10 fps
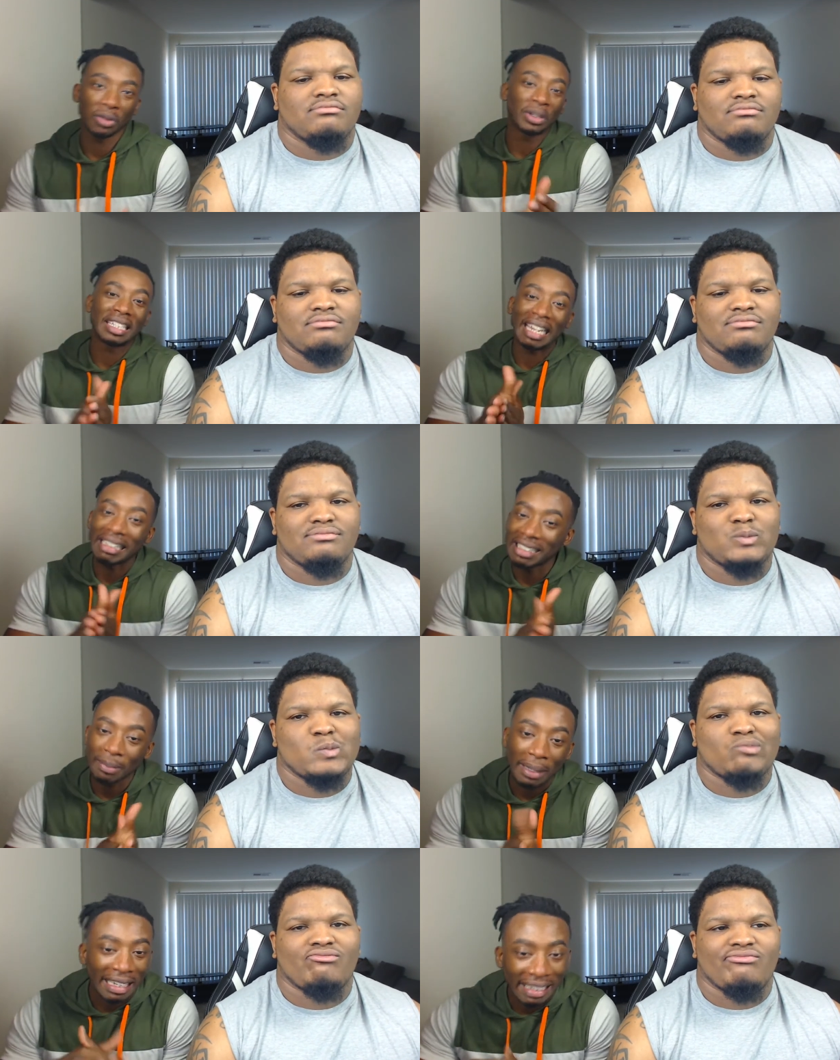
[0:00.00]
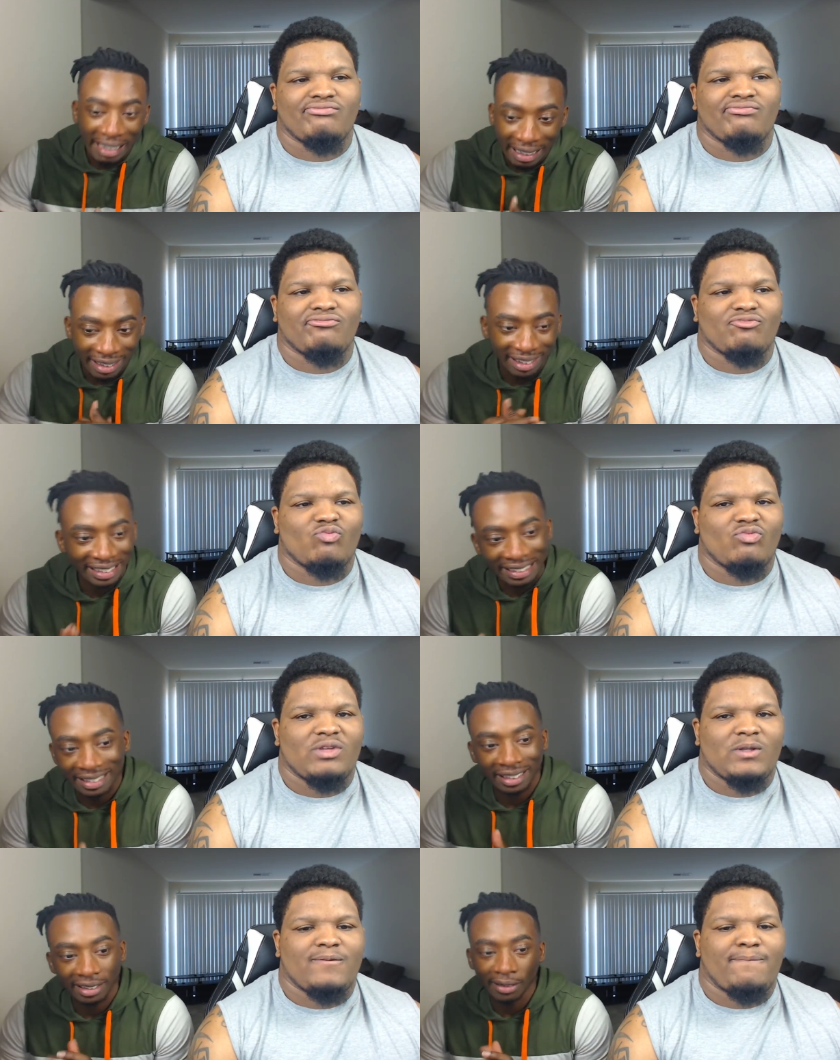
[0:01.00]
Speaker 1: we take a spin at it and
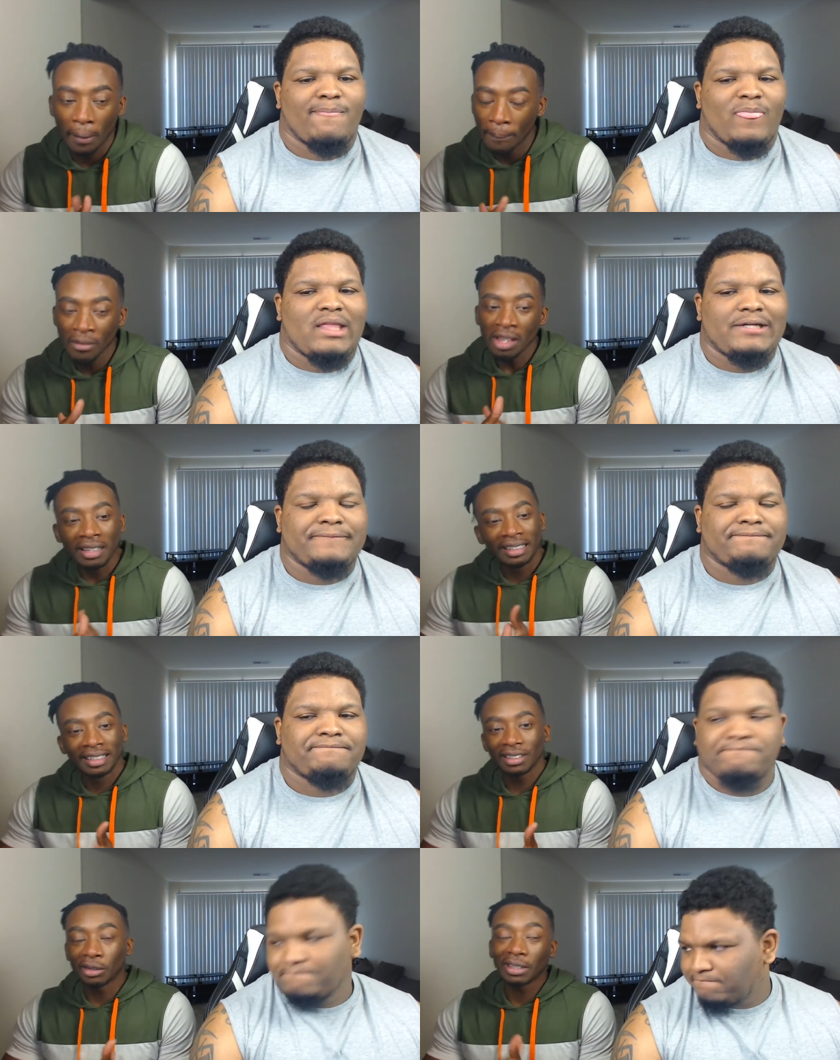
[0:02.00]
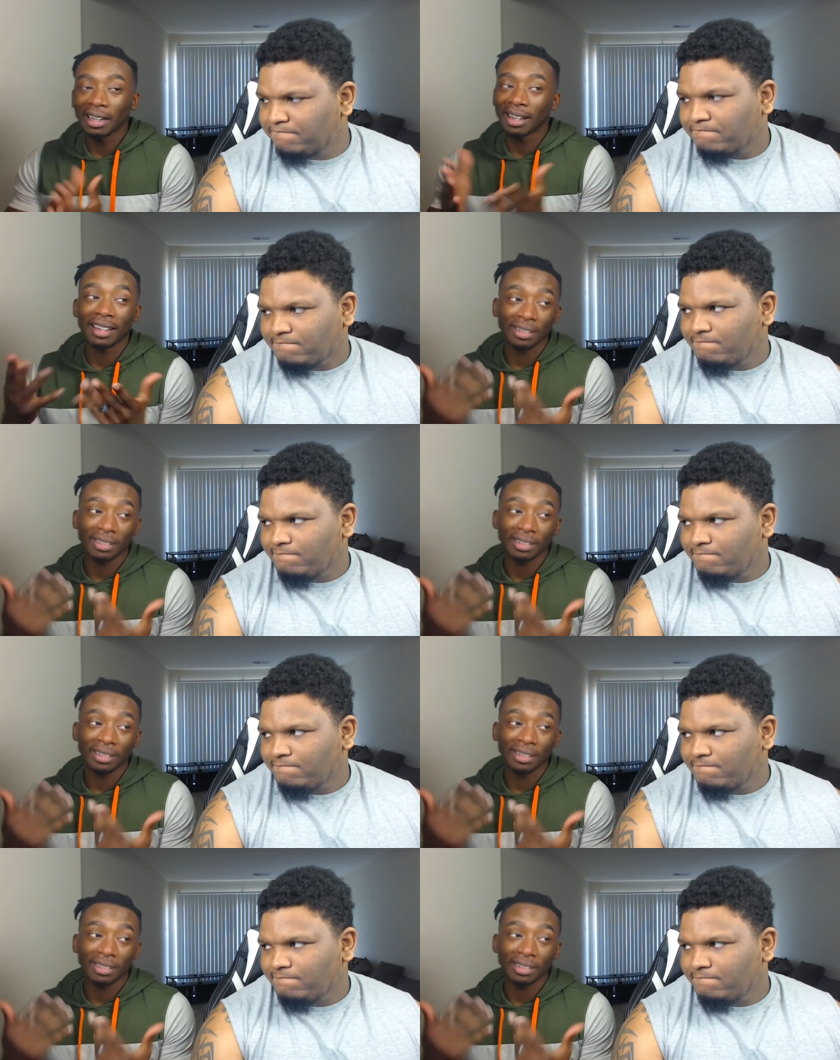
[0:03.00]
see it's gonna take a lot